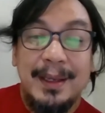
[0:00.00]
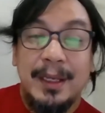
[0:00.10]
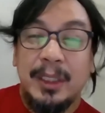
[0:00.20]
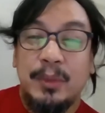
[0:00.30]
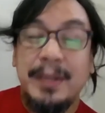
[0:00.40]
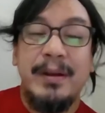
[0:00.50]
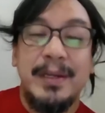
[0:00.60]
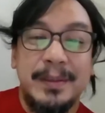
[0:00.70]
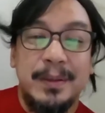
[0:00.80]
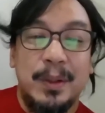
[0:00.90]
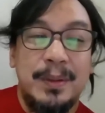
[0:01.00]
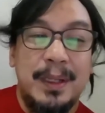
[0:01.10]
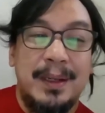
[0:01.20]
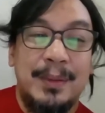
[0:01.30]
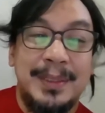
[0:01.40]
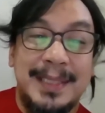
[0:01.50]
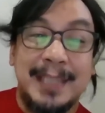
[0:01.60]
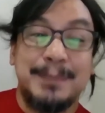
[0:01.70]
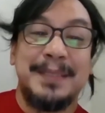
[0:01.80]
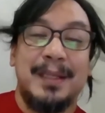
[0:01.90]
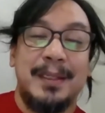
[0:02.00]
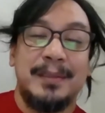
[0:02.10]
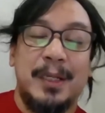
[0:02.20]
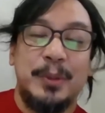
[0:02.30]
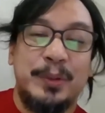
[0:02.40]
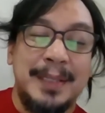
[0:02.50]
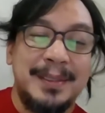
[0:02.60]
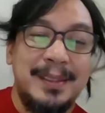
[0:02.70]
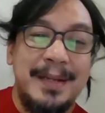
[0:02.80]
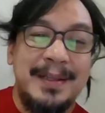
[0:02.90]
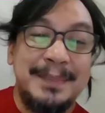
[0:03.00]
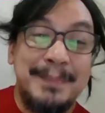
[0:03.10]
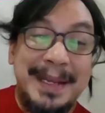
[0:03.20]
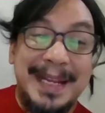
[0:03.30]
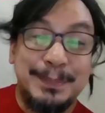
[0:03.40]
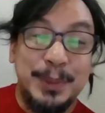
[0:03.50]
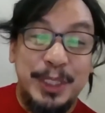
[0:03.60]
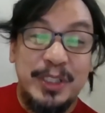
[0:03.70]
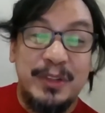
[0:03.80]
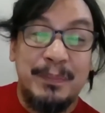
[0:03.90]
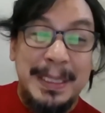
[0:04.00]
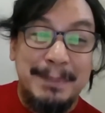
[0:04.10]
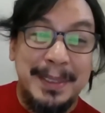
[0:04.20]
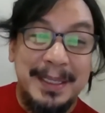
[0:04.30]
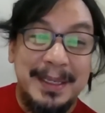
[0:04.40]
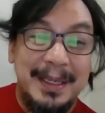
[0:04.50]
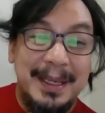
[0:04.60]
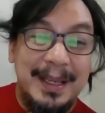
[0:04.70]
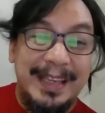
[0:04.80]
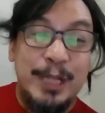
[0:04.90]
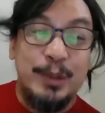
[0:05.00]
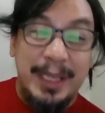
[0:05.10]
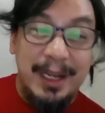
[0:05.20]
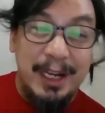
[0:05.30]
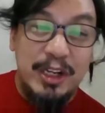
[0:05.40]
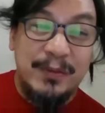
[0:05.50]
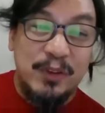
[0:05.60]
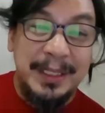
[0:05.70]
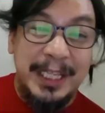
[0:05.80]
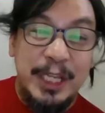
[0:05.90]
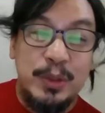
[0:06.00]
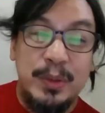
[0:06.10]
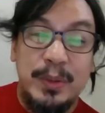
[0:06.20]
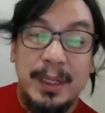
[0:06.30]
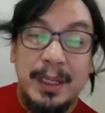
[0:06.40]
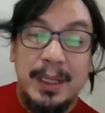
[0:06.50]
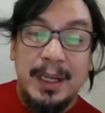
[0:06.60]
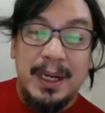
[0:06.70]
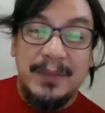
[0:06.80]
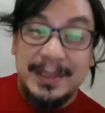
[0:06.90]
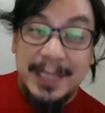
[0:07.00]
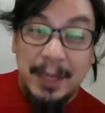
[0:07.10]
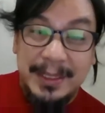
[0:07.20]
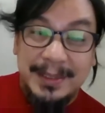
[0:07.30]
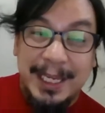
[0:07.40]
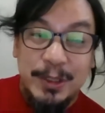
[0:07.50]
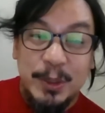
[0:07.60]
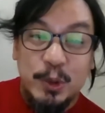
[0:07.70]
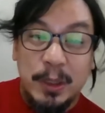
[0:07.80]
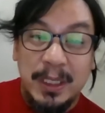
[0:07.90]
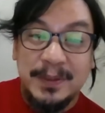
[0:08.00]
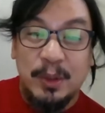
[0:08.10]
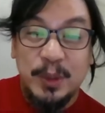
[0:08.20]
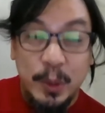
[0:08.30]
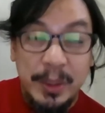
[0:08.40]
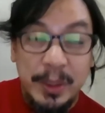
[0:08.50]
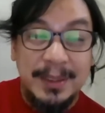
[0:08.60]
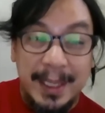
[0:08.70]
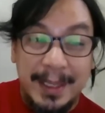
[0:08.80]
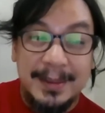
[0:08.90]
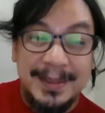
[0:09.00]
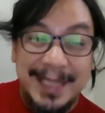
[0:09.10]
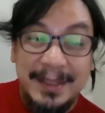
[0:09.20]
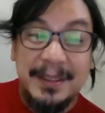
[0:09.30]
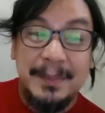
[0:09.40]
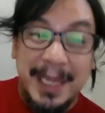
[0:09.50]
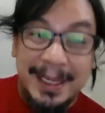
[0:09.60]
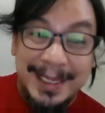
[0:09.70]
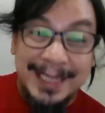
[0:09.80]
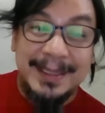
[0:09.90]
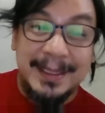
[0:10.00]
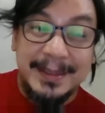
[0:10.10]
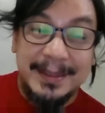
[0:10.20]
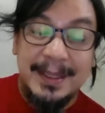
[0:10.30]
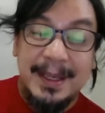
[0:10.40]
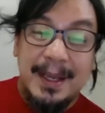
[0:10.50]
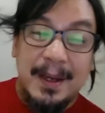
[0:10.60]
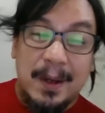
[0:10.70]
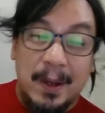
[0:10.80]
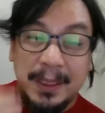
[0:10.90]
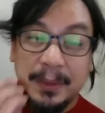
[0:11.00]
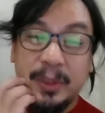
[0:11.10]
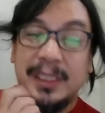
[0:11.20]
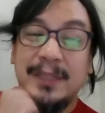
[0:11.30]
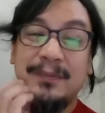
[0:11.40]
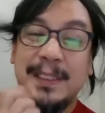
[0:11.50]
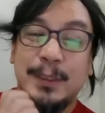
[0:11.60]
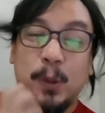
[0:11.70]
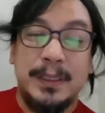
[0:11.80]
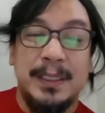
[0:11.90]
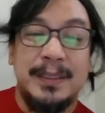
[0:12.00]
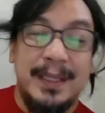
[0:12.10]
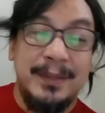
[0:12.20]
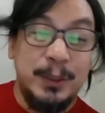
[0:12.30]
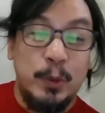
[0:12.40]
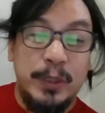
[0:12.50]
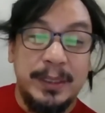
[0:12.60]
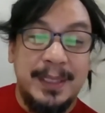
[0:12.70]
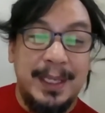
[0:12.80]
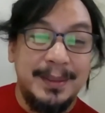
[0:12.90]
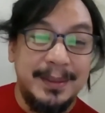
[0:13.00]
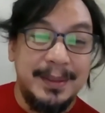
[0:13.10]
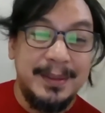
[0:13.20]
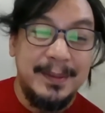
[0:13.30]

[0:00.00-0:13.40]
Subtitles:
20 years ago, I was asked by Salazar to translate his main exposition of PP into English for an issue of the Southeast Asian Journal of Social Science, edited by Alatas, on alternative discourses in the social sciences.